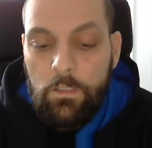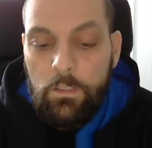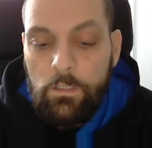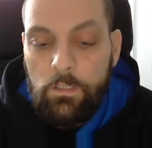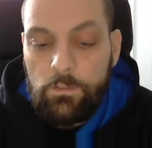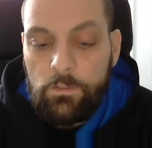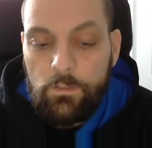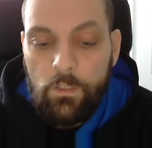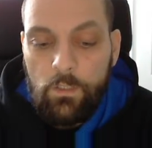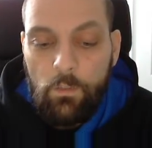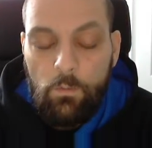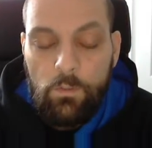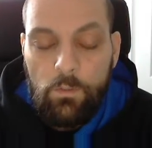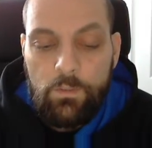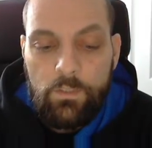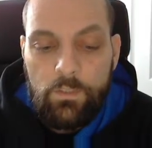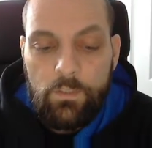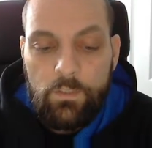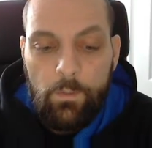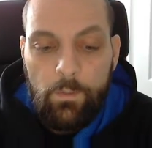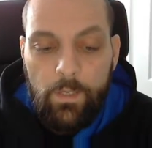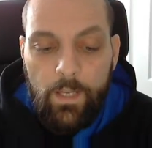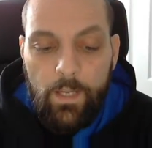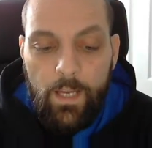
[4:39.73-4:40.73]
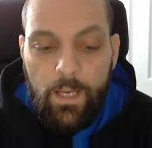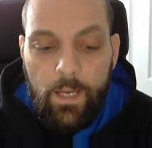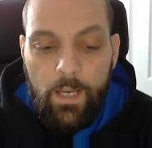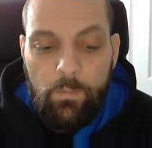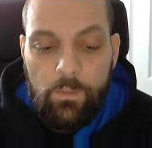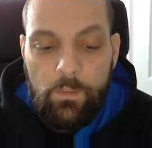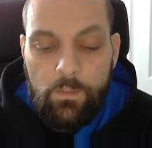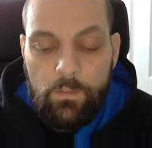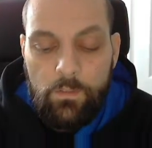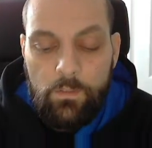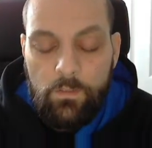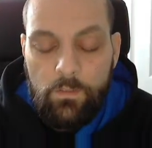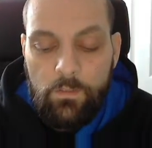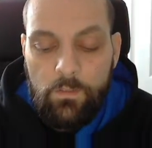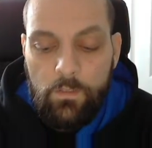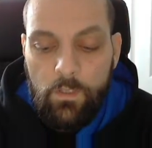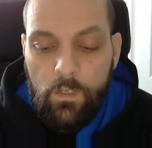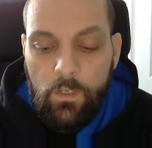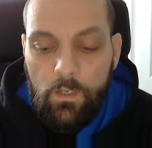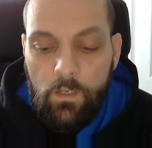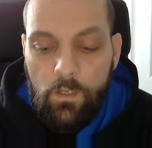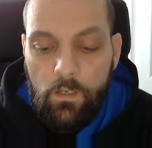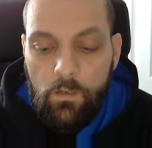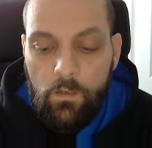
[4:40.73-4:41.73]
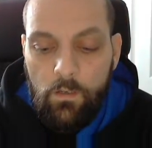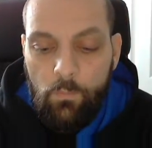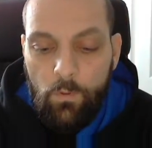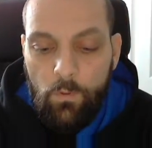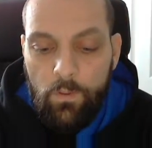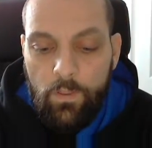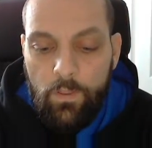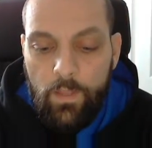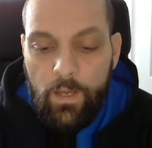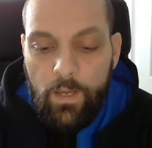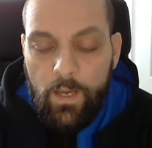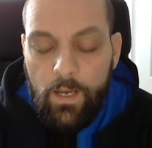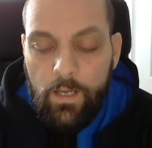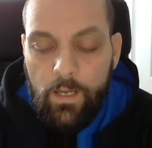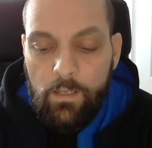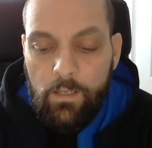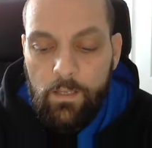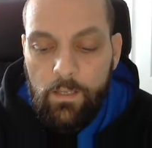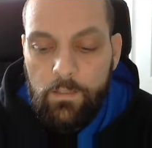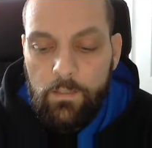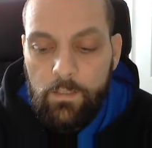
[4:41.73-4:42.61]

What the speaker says: So we'll see what happens with that.